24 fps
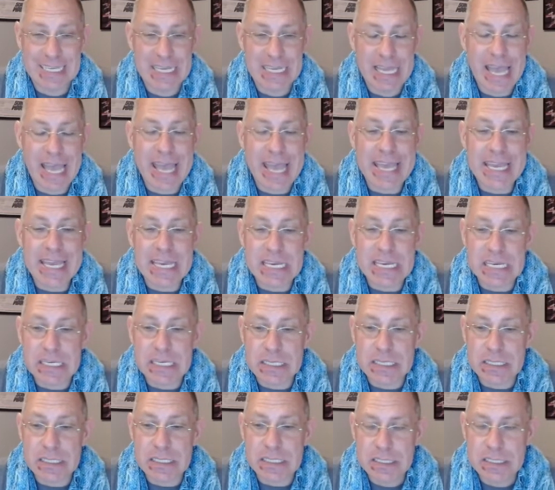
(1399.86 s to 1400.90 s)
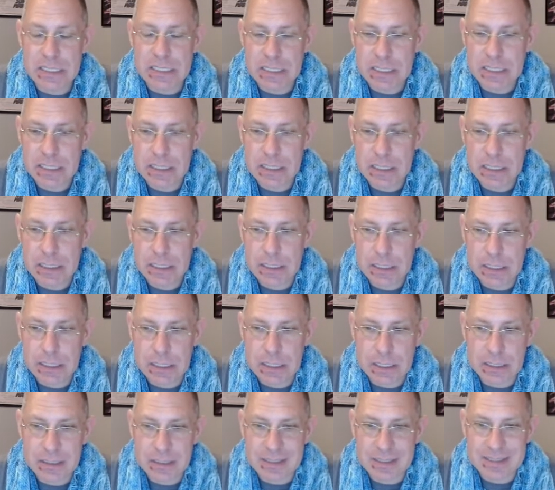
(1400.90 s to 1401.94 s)
is
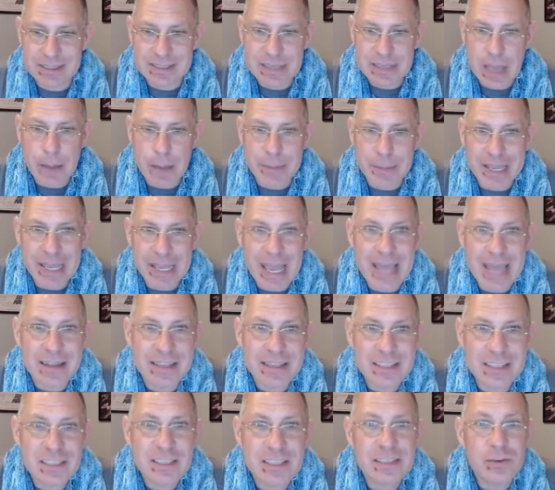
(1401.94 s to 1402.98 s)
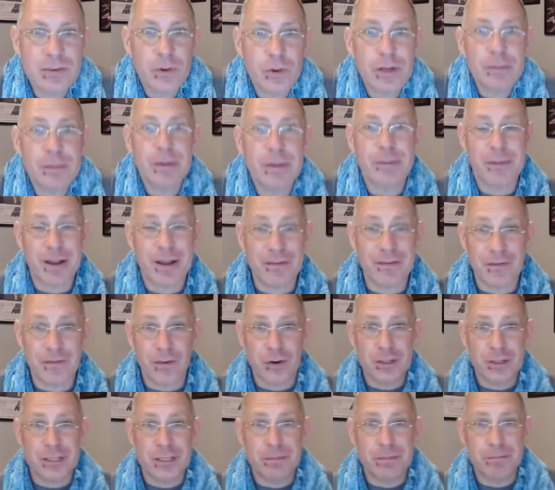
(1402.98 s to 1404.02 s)
is coming, and this is going to be my
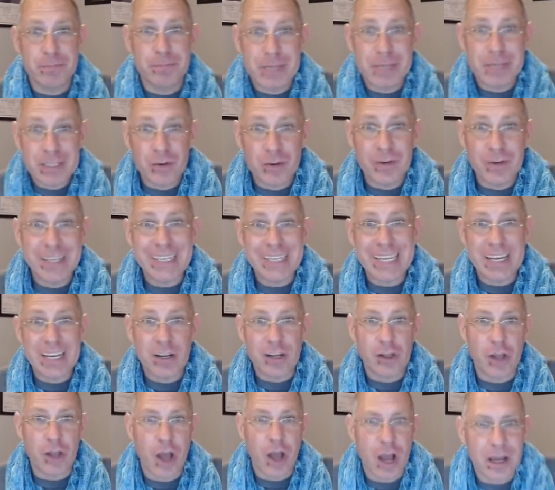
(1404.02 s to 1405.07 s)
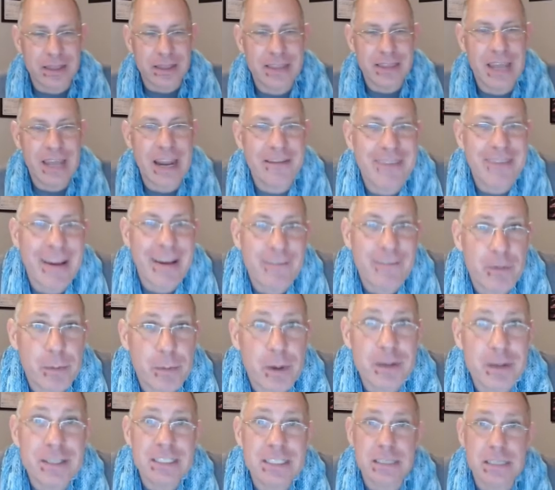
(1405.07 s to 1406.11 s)
first mystery knit along that I've ever
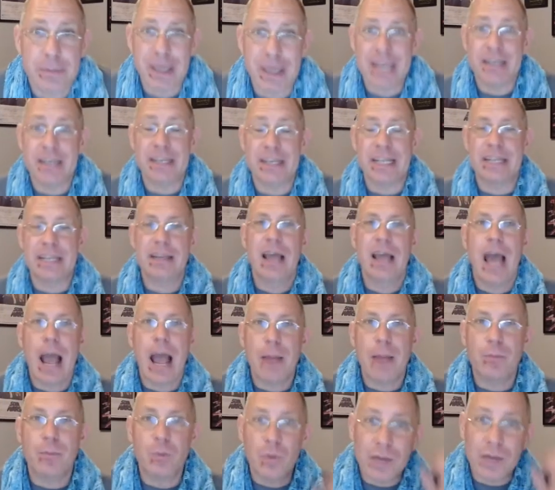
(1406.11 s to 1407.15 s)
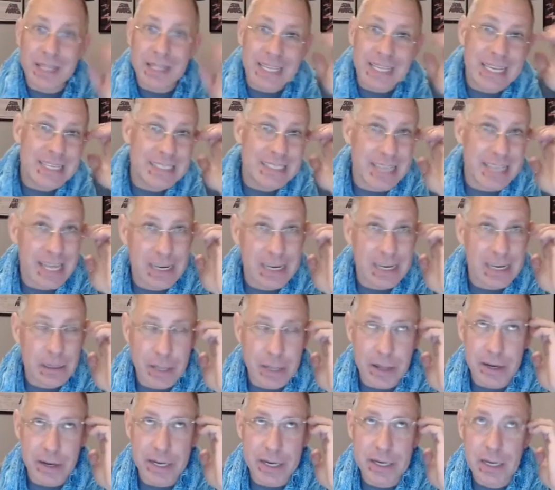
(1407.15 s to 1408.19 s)
participated in. I'm really excited
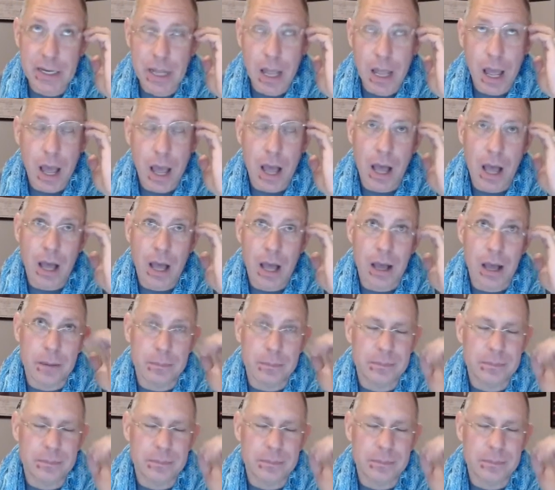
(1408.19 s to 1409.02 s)
about it. Um,